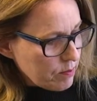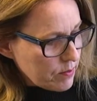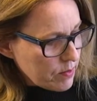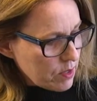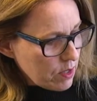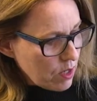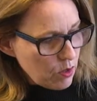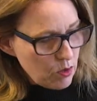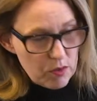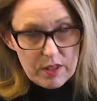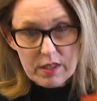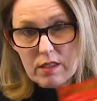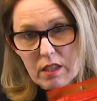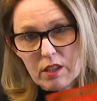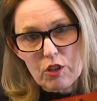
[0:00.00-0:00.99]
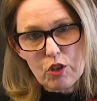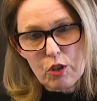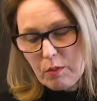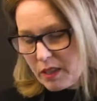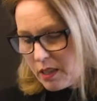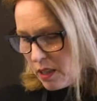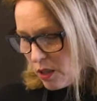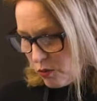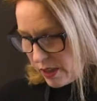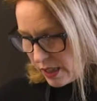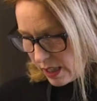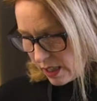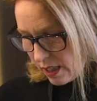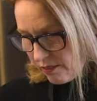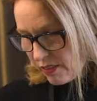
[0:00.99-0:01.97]
So things like cumin are
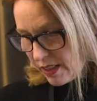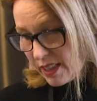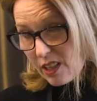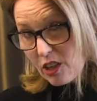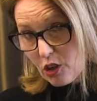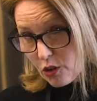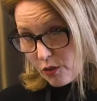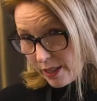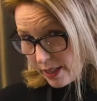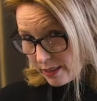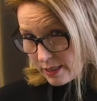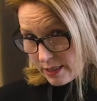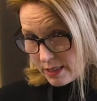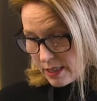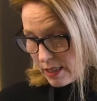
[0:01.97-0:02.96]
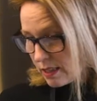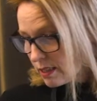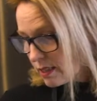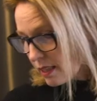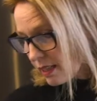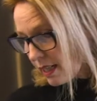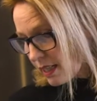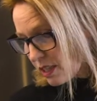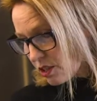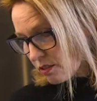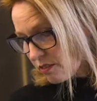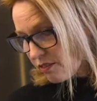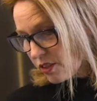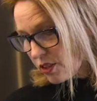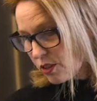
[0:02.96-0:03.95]
really lovely, and coriander seeds in
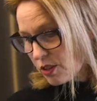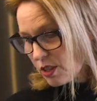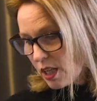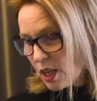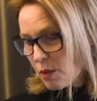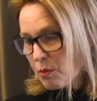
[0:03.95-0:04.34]
Asian food.